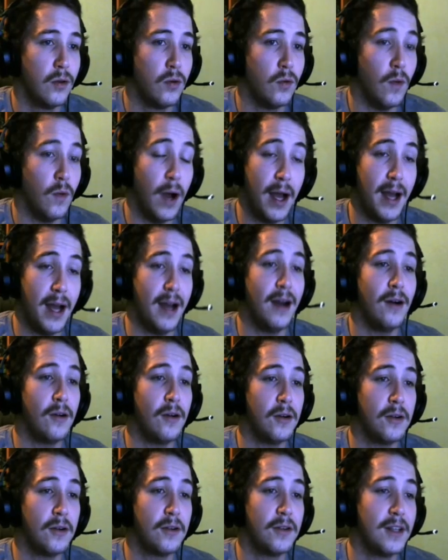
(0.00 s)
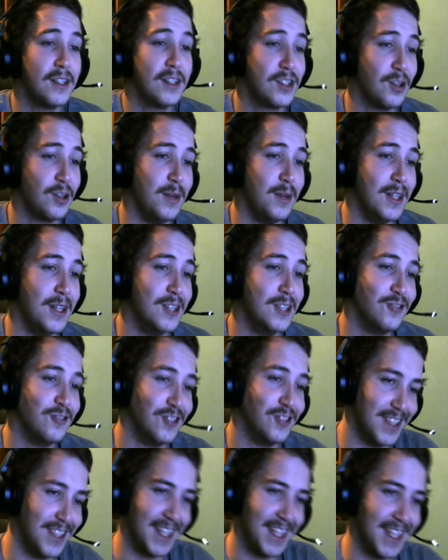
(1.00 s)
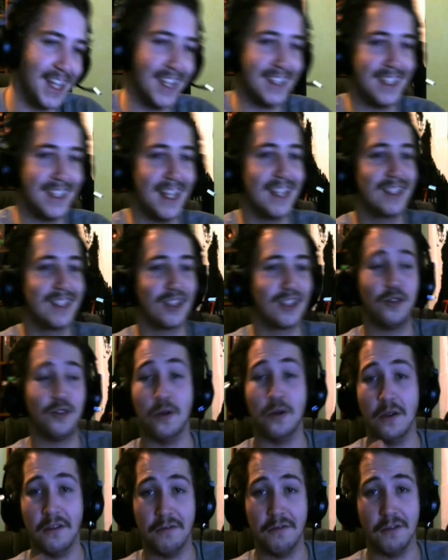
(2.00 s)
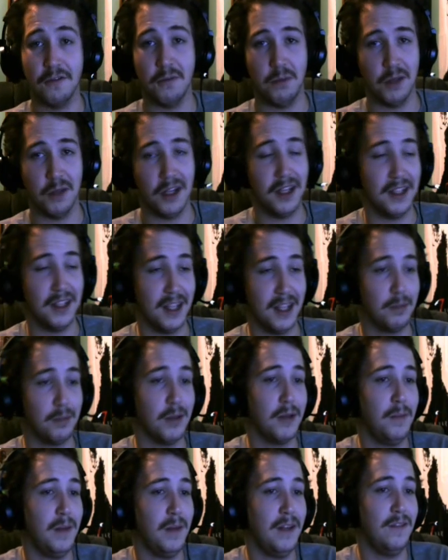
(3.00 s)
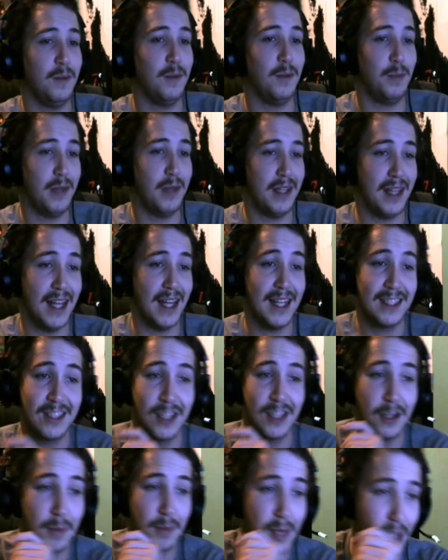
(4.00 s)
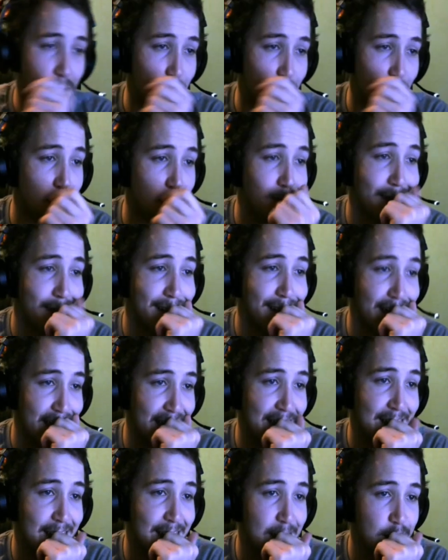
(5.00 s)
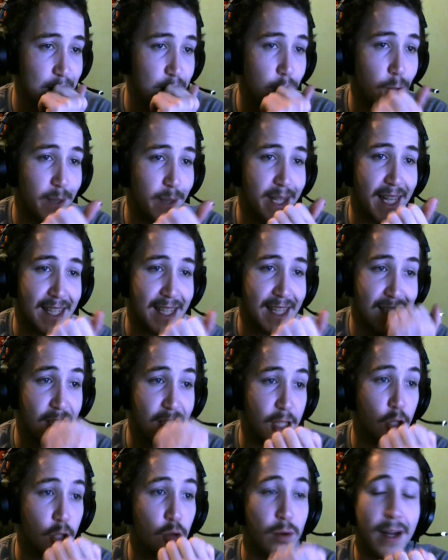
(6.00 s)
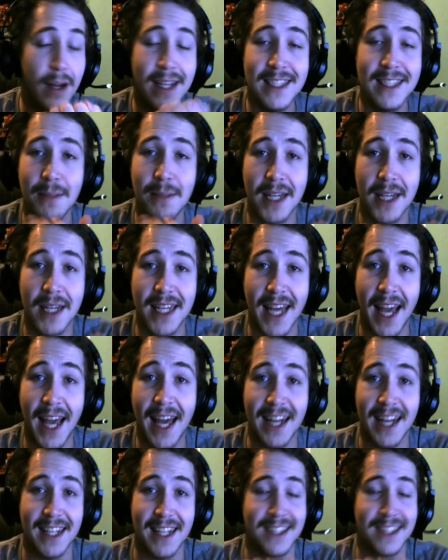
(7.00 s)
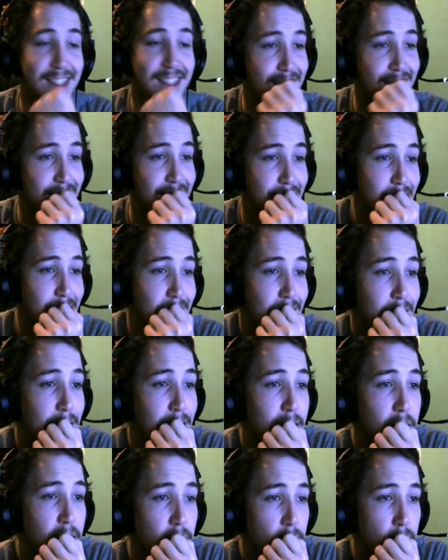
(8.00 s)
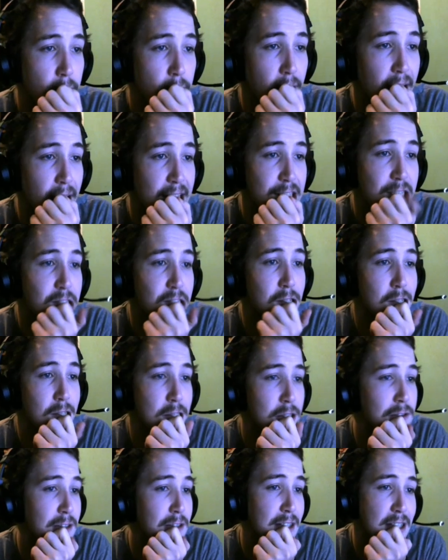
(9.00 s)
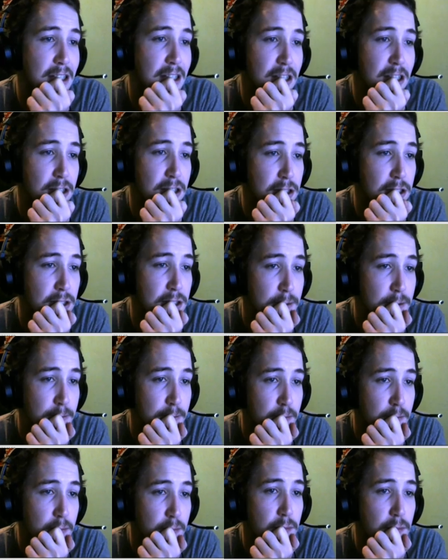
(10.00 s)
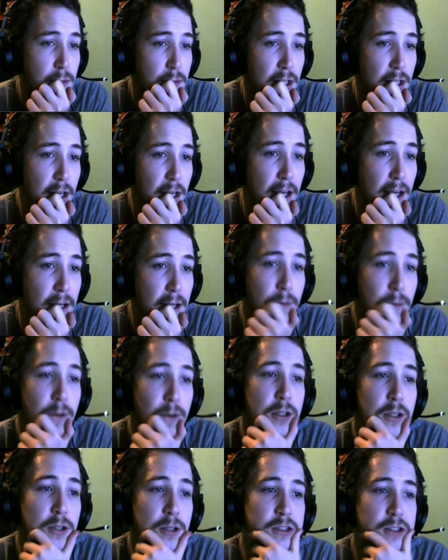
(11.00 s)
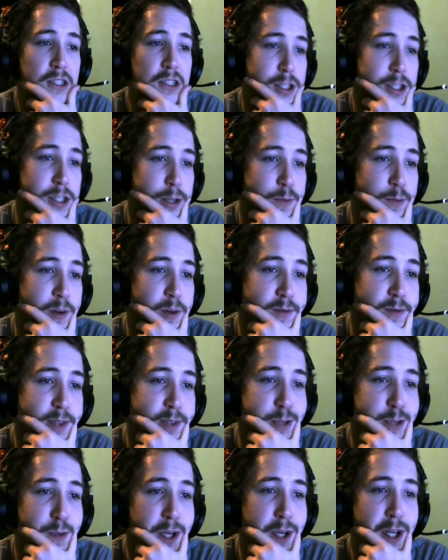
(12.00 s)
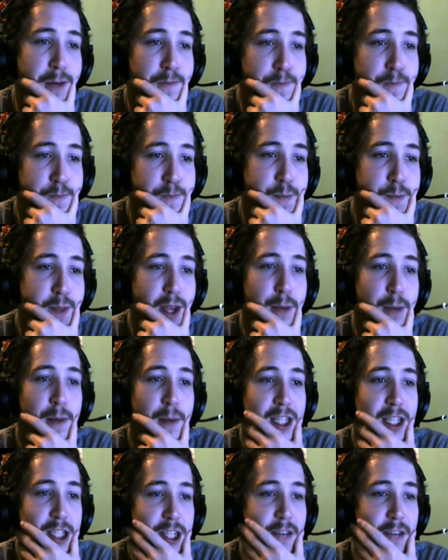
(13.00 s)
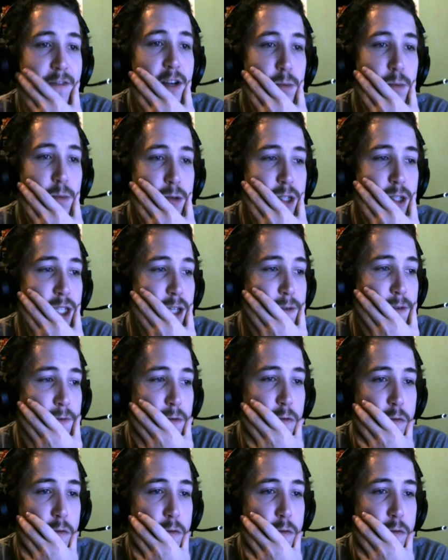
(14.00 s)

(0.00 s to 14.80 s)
Wow. That's going to be interesting, guys. That's a cool one for Blood. Like, Blood PvP, that's going to be a cool mechanic. That's what we like to see. Crazy mechanics. Alright, Chill Streak deals, and reduces their movement speed by 70% for